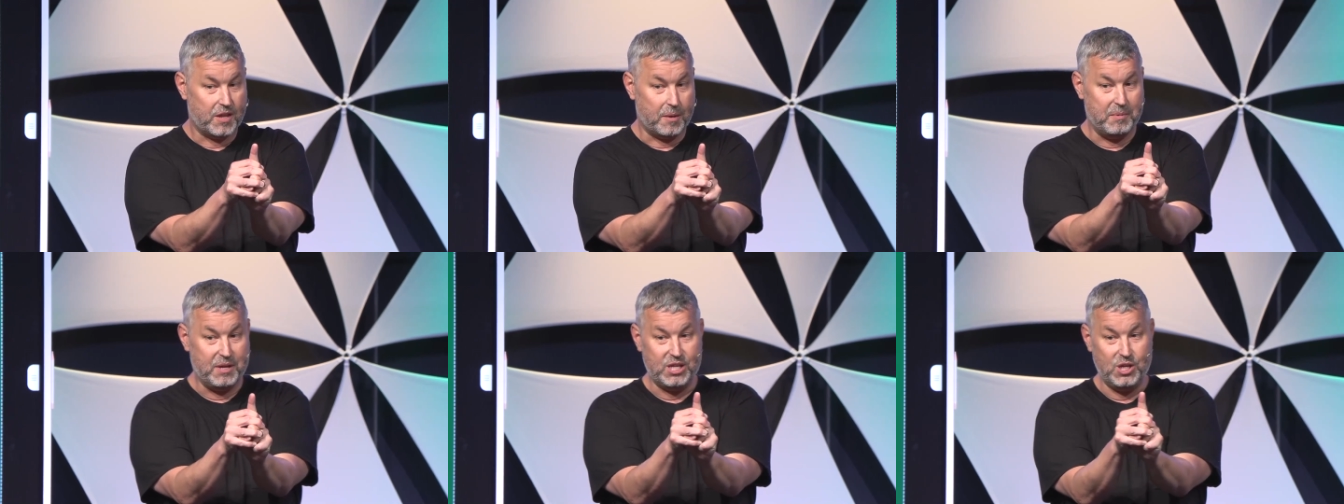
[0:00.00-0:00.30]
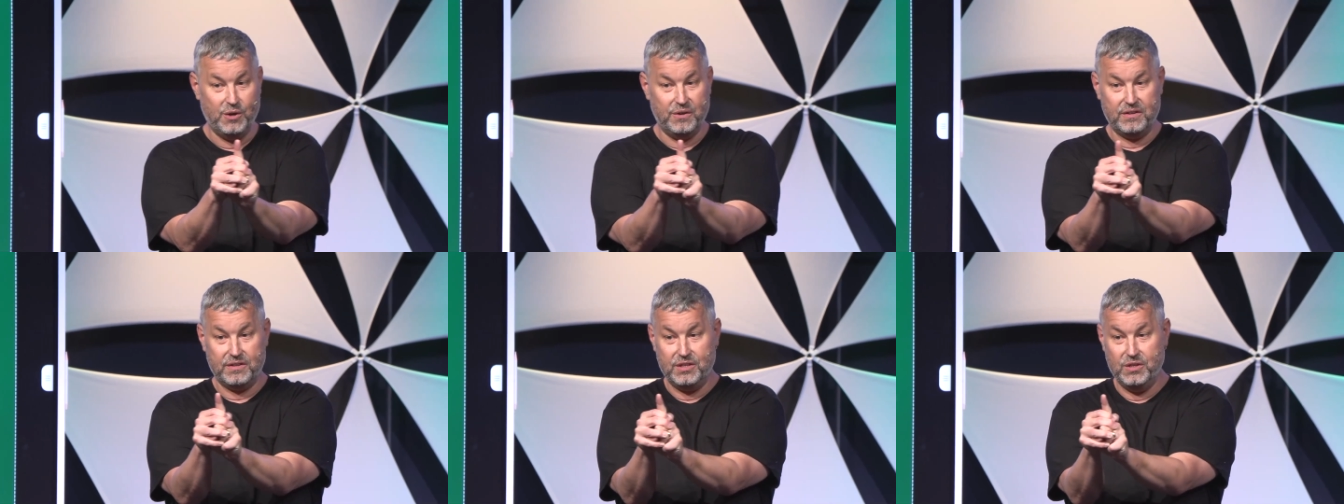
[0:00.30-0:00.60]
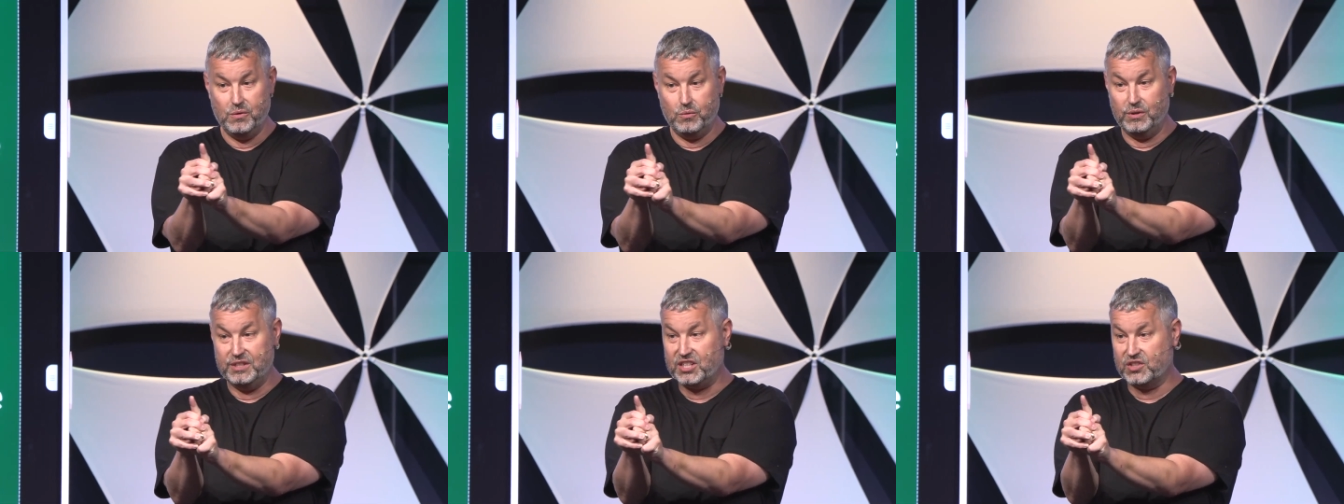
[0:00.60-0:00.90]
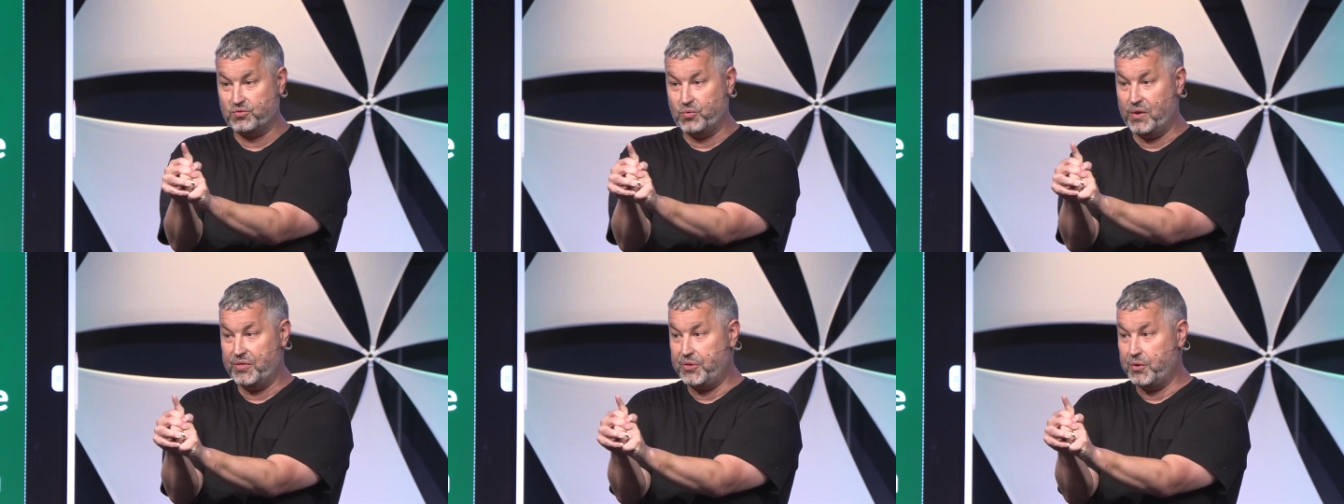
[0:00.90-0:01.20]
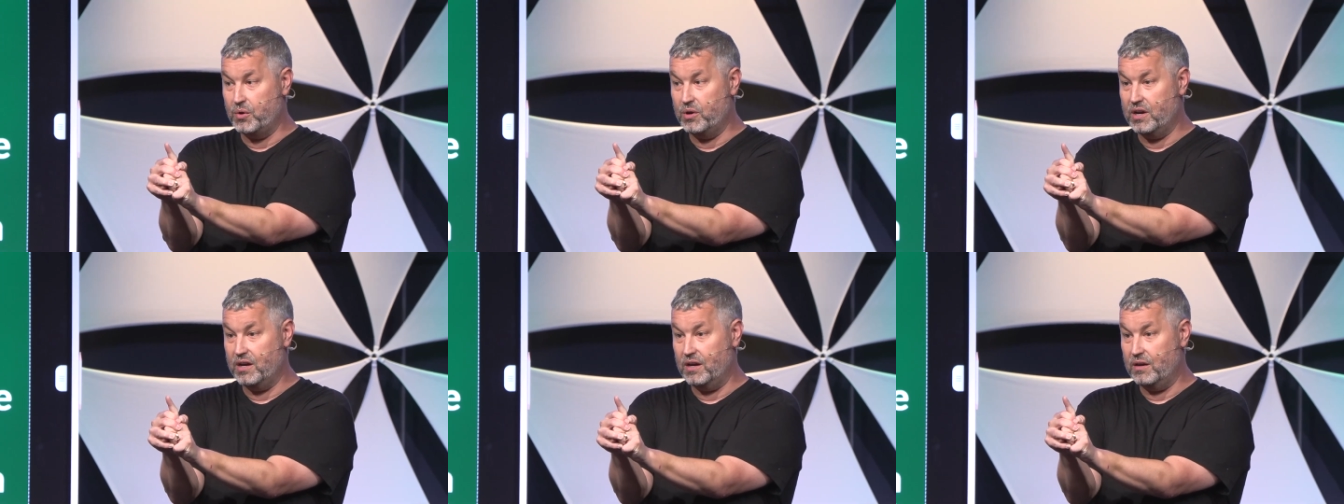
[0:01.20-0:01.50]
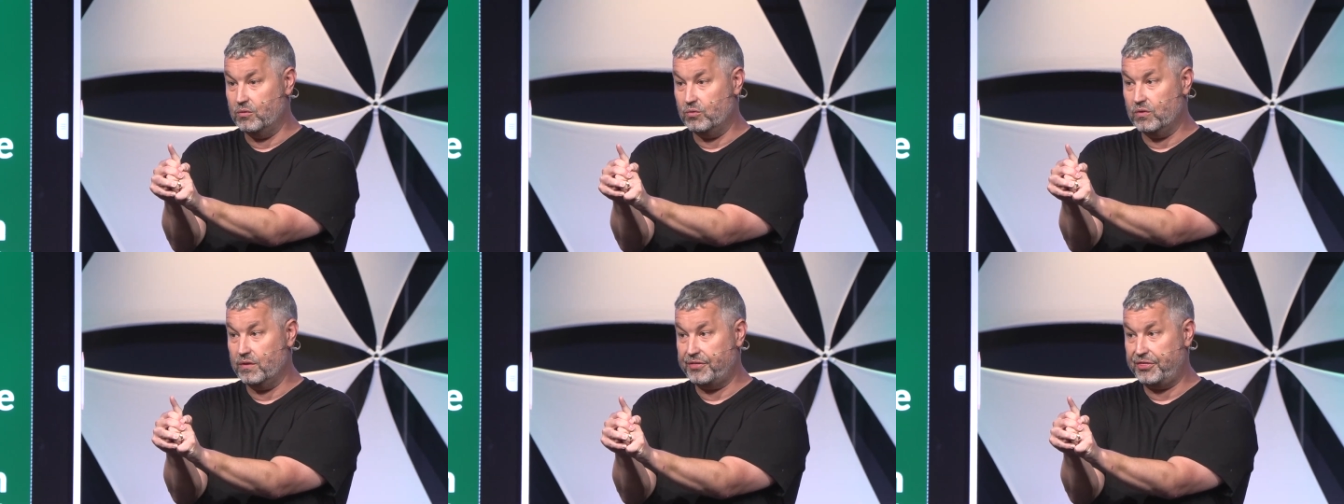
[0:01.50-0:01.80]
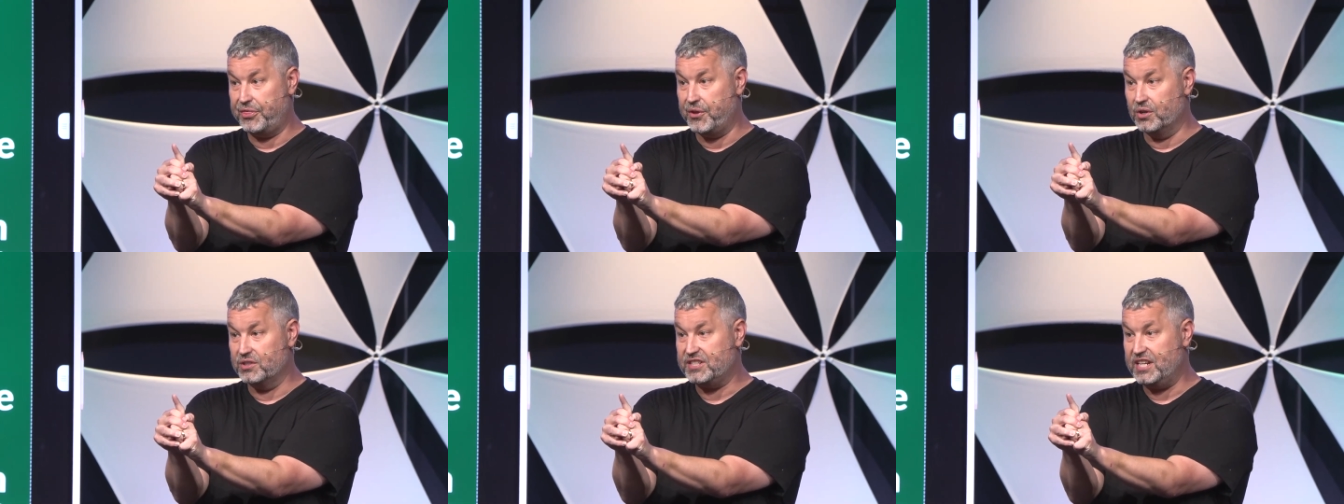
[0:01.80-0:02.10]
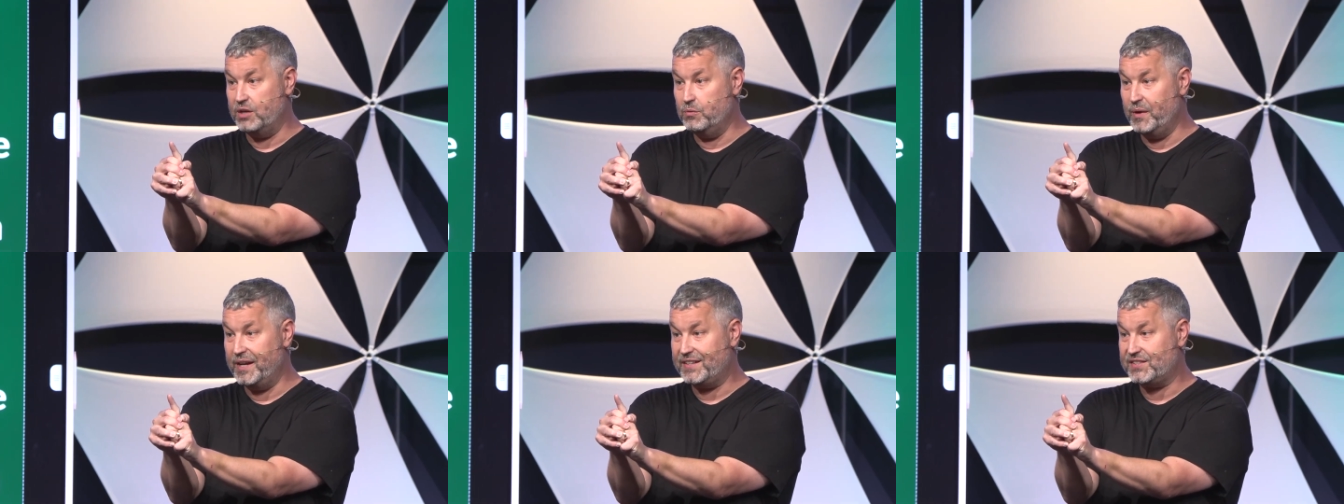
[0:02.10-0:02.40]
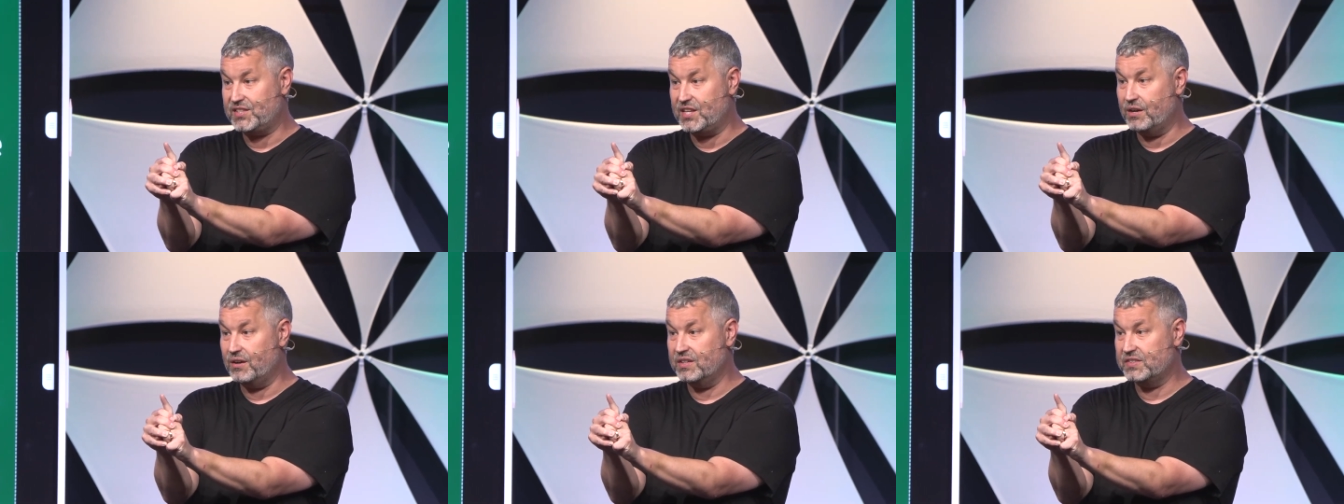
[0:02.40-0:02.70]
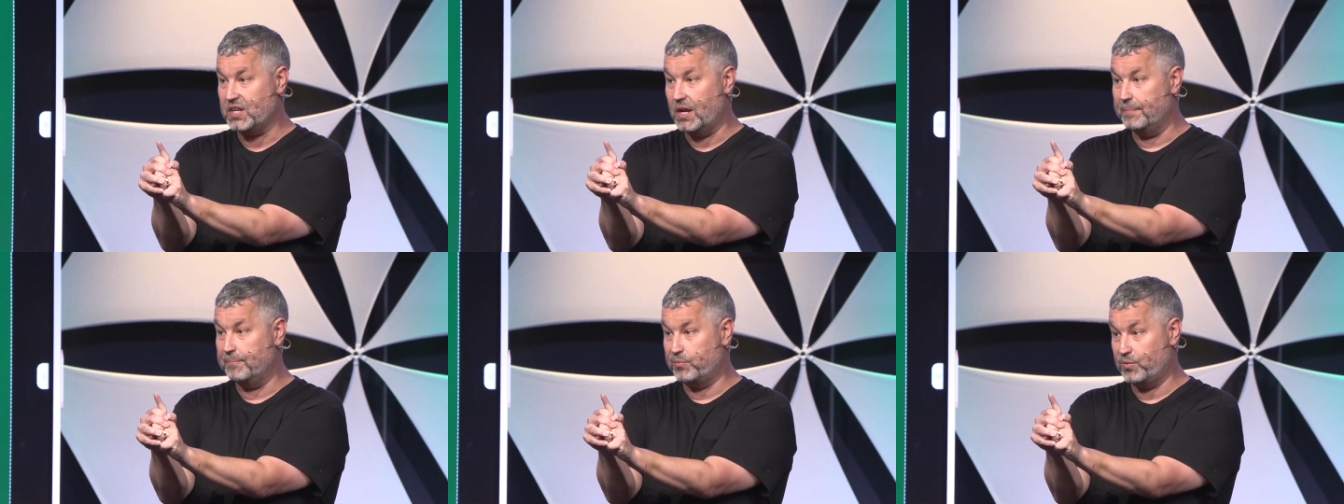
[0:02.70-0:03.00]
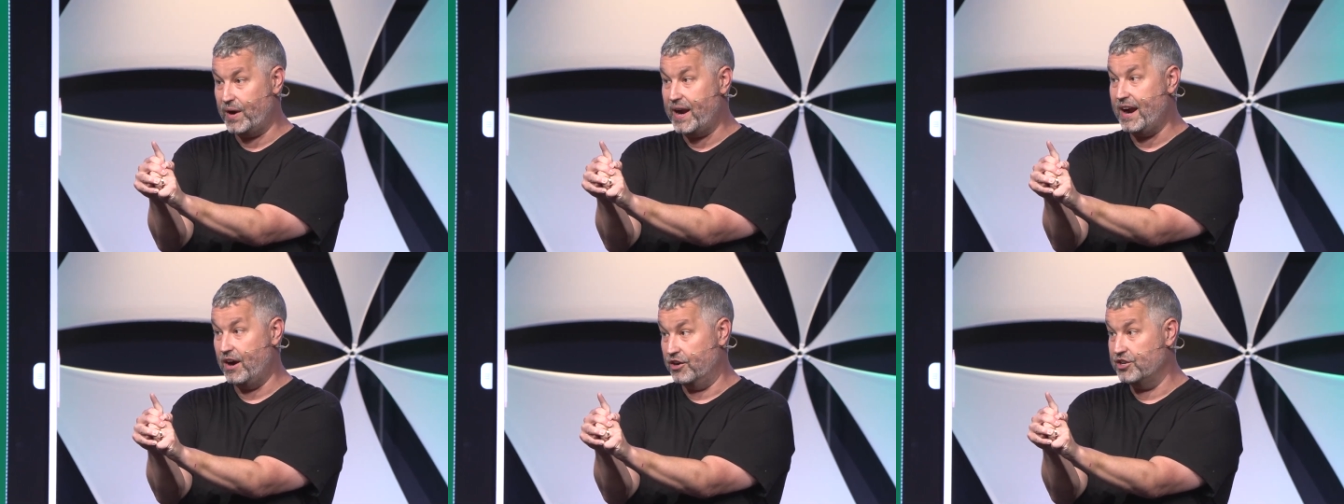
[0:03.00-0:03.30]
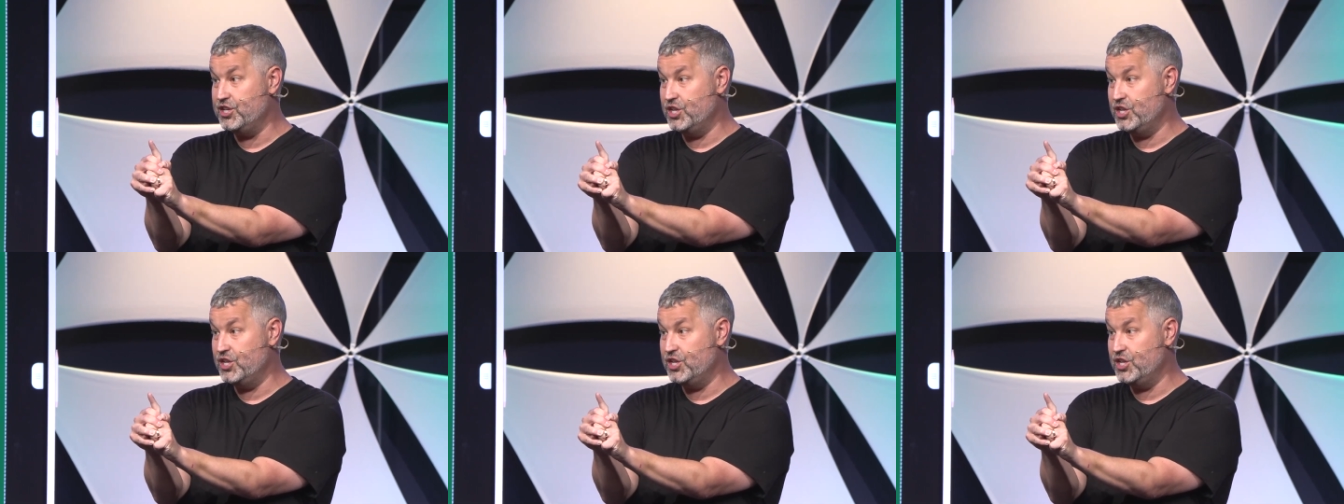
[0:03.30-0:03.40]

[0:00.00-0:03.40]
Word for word: I mean, you, you, we just went through a, a 13 week series on prayer,